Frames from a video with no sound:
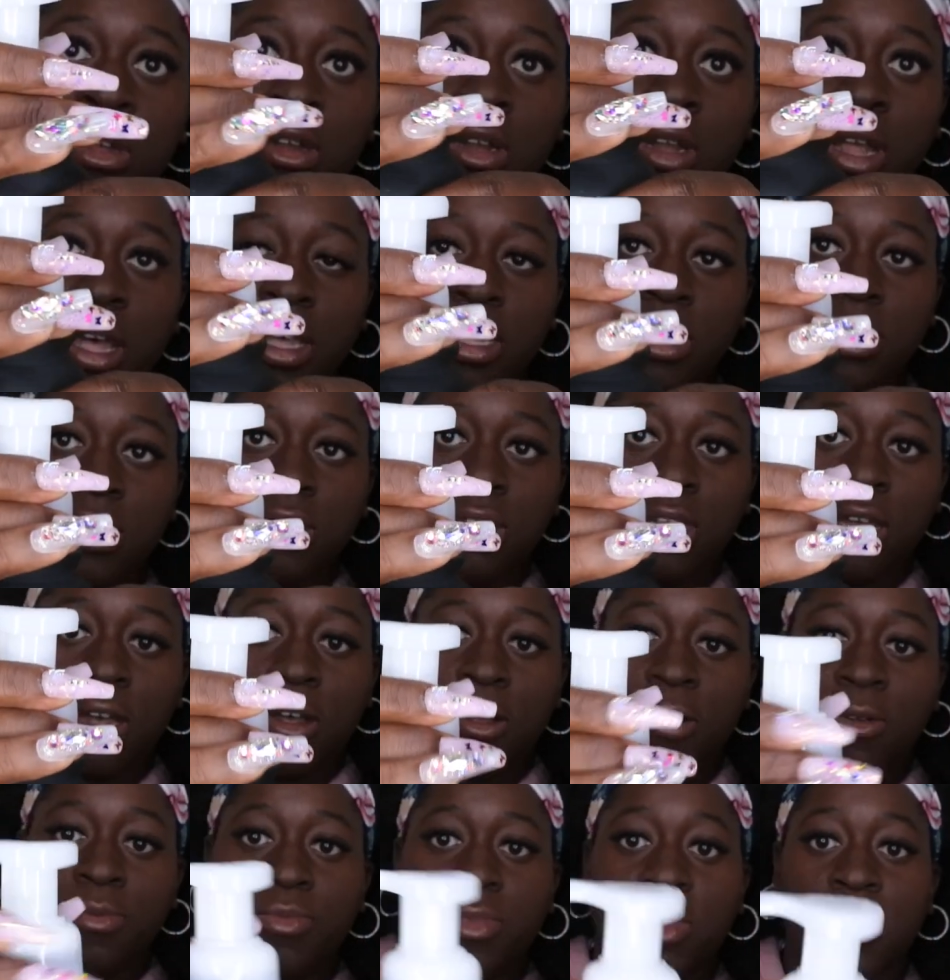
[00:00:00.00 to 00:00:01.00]
Like
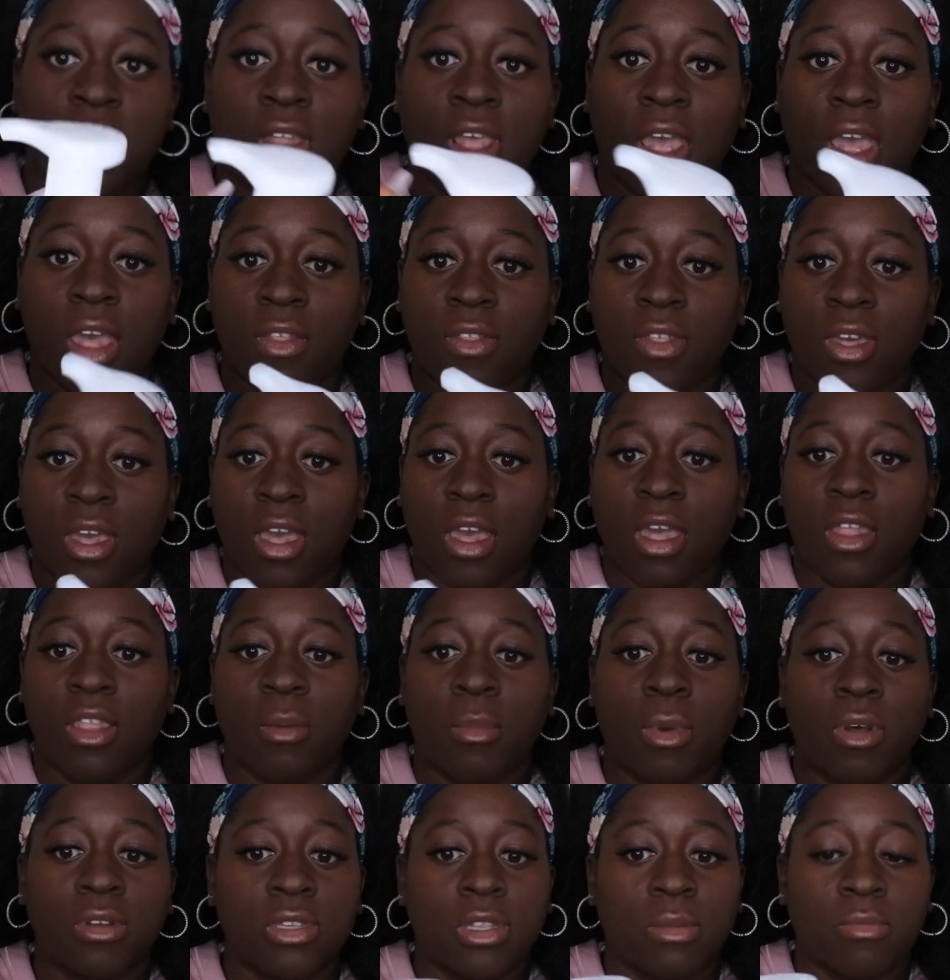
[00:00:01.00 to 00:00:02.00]
so. And then
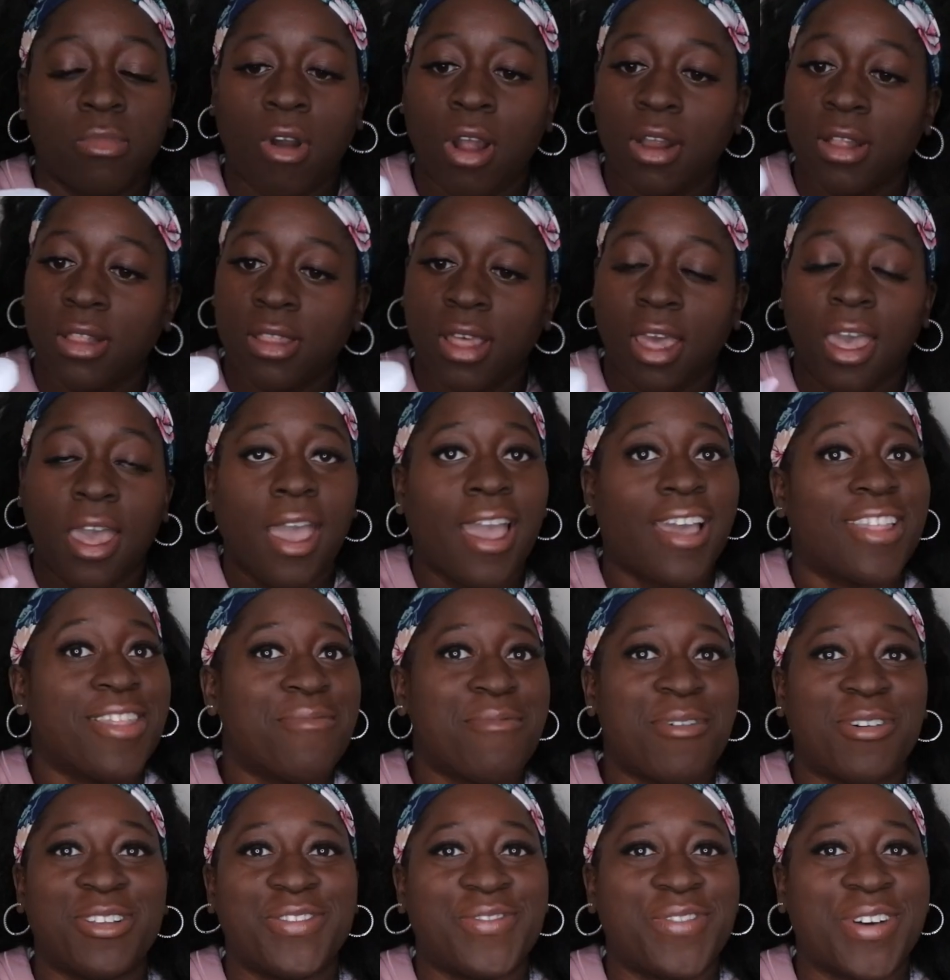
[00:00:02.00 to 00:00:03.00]
the most important thing and
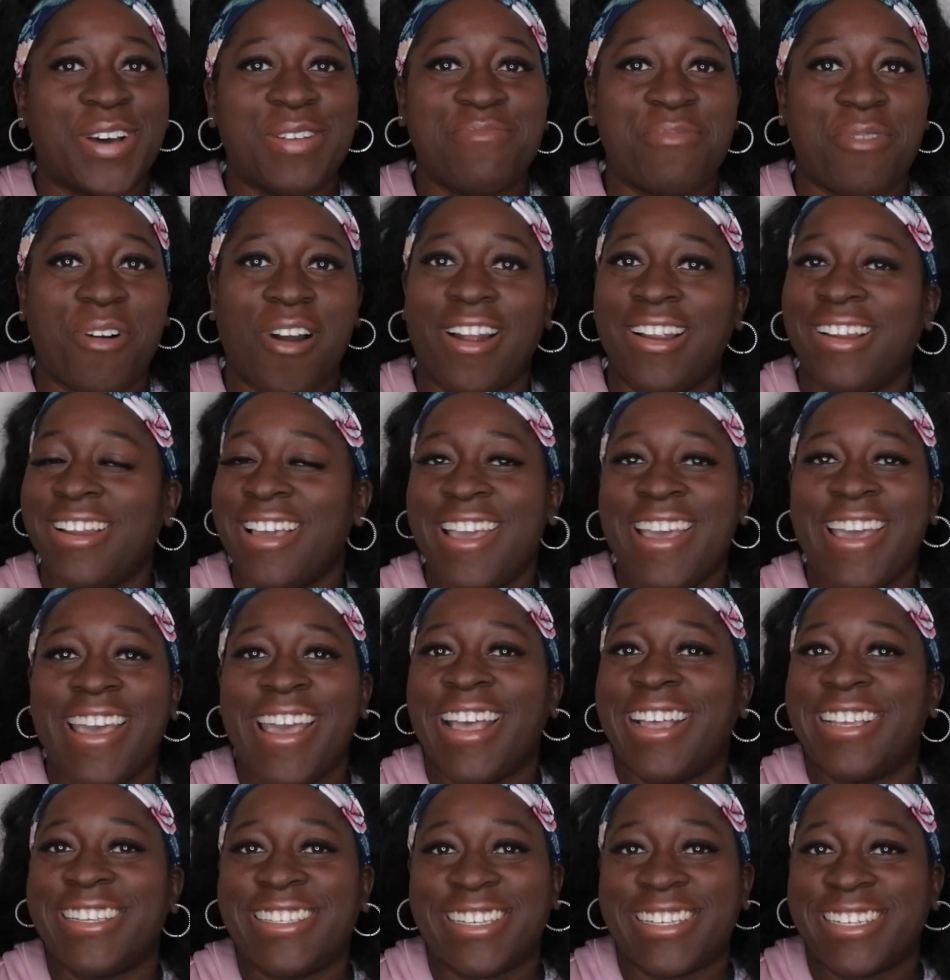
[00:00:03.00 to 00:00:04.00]
the most fun part
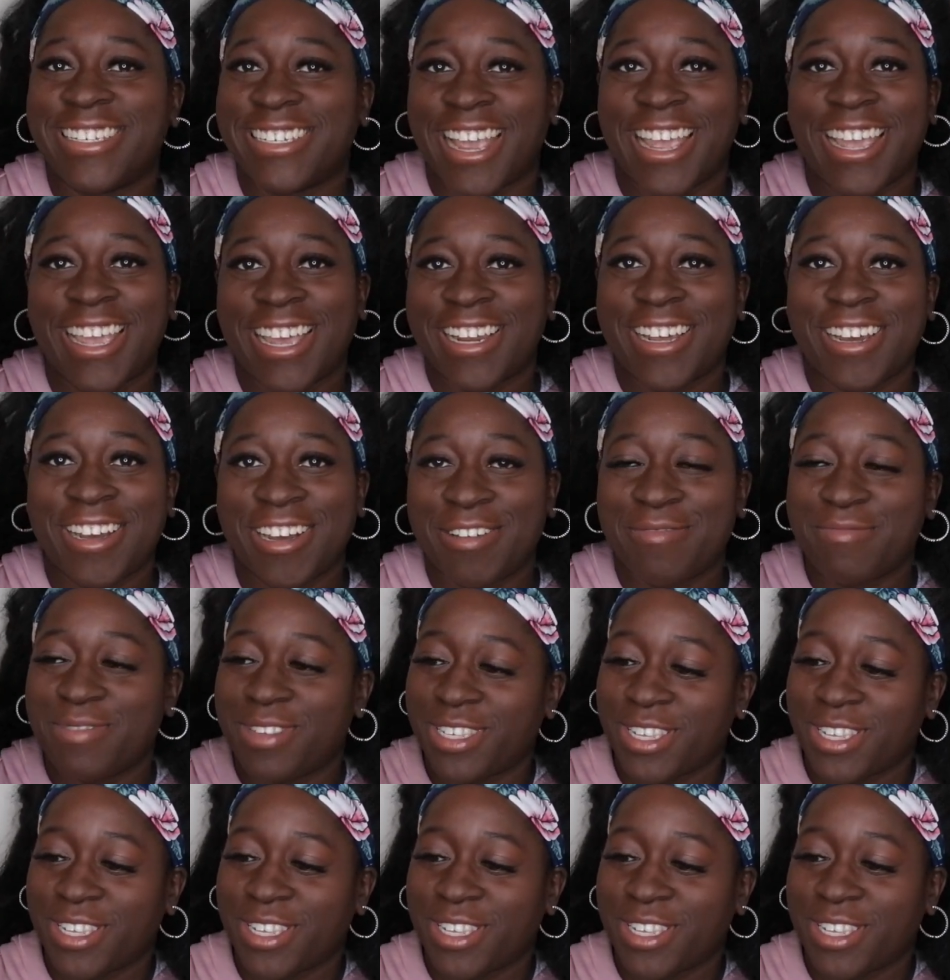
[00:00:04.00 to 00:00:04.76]
is to shake it up.